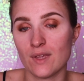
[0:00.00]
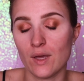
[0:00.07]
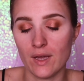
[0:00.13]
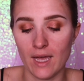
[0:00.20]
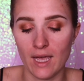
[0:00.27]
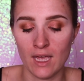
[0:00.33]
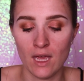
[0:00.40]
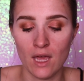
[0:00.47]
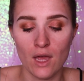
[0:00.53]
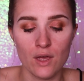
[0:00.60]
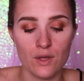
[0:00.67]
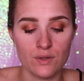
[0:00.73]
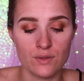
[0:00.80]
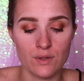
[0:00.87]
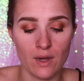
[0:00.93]
Okay,
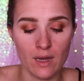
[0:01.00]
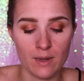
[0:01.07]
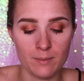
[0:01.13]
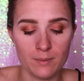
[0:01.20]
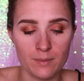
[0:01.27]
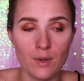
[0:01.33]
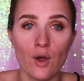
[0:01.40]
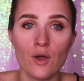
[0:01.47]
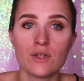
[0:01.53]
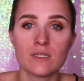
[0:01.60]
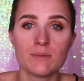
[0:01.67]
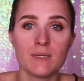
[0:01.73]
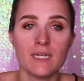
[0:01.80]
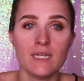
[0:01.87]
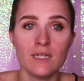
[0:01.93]
so I'm going
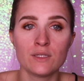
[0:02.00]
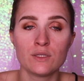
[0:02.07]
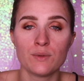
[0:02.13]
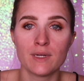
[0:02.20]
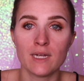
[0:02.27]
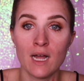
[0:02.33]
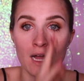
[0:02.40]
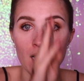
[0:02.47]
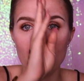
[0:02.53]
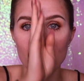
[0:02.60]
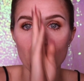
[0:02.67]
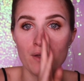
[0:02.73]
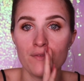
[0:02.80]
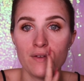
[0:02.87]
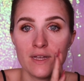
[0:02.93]
to be doing half
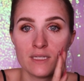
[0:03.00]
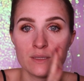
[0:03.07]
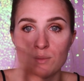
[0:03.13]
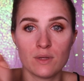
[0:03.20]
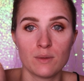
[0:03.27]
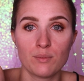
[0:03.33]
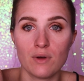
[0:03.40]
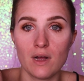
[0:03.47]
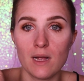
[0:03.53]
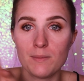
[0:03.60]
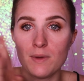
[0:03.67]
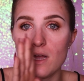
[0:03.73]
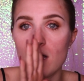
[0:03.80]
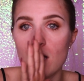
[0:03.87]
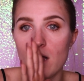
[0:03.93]
my face with
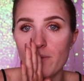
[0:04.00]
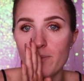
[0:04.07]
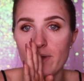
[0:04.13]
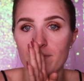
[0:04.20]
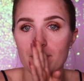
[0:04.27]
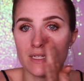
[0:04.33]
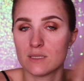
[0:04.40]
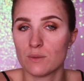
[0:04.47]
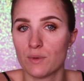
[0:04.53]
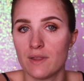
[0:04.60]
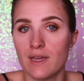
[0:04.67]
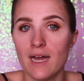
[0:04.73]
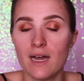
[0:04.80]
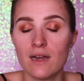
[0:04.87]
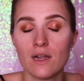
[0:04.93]
primer, half my face
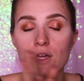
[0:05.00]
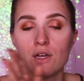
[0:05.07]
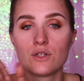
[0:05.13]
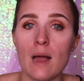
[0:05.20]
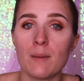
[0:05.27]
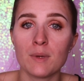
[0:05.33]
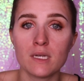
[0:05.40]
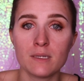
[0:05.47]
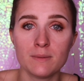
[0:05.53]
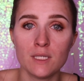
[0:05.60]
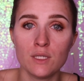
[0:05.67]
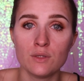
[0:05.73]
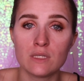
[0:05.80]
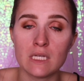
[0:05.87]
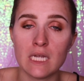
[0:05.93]
without. I'm going to be
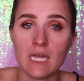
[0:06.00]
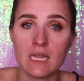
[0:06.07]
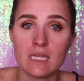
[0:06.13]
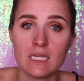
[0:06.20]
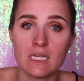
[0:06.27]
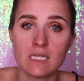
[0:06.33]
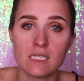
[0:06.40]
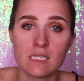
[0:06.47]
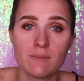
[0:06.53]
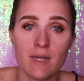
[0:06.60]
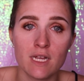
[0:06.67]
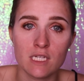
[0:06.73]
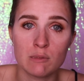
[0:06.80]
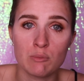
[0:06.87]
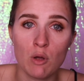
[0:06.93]
using the
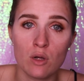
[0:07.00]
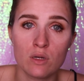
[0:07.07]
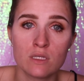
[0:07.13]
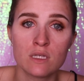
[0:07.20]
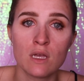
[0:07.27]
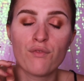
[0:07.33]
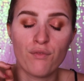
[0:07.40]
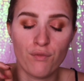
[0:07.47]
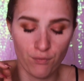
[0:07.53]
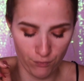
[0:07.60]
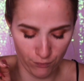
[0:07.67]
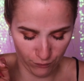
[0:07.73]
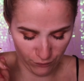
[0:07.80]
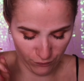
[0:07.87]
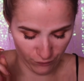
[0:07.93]
Smashbox
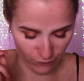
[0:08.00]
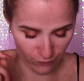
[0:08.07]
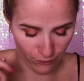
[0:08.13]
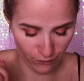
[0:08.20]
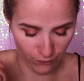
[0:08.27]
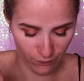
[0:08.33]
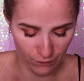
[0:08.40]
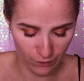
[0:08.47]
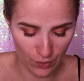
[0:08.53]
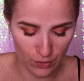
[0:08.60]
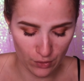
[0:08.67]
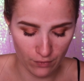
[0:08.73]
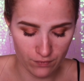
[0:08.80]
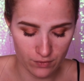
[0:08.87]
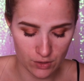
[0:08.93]

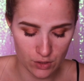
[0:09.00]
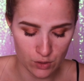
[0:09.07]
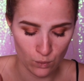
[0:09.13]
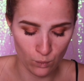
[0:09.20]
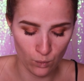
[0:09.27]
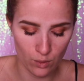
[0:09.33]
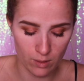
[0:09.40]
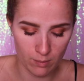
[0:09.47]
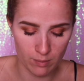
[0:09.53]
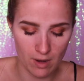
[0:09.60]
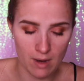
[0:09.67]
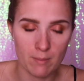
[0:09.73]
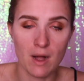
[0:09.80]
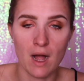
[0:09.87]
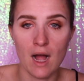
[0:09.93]
Photo Finish Water
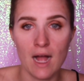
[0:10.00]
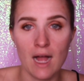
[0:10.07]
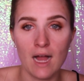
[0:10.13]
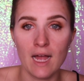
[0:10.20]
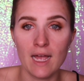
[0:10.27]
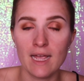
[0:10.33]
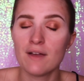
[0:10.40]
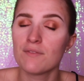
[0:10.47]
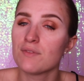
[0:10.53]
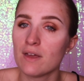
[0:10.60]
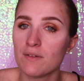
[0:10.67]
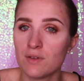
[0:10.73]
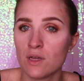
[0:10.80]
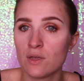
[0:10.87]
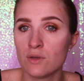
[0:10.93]
Primer. I have
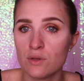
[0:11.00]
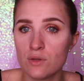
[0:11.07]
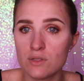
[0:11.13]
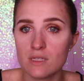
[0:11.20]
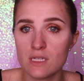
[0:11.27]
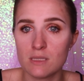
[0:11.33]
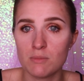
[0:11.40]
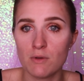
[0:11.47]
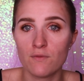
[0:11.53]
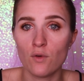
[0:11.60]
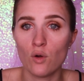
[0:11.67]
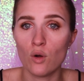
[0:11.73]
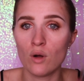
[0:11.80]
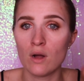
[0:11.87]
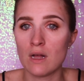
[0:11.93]
never used this
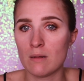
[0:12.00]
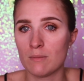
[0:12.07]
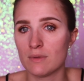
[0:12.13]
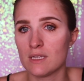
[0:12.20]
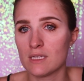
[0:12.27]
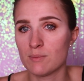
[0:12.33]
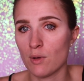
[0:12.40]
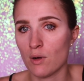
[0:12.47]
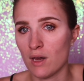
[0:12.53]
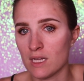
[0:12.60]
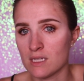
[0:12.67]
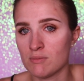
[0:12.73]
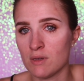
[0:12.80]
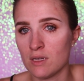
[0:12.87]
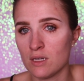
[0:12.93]
before, but this bottle
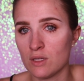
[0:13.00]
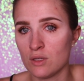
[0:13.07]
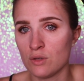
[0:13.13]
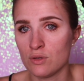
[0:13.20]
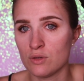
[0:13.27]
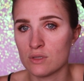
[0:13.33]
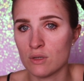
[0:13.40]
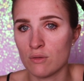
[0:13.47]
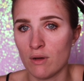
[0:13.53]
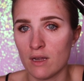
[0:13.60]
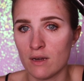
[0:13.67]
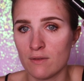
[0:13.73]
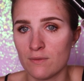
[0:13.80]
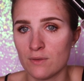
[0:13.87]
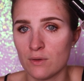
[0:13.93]
has been used
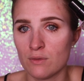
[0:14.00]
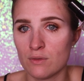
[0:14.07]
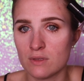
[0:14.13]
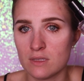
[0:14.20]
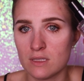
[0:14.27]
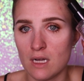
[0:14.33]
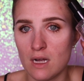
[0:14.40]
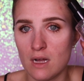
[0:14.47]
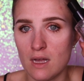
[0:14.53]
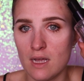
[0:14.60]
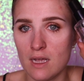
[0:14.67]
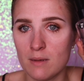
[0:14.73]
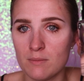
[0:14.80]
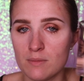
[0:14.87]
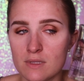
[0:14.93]
quite a few
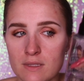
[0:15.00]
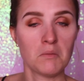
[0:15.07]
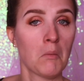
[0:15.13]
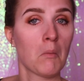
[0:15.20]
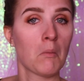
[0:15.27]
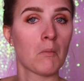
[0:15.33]
times.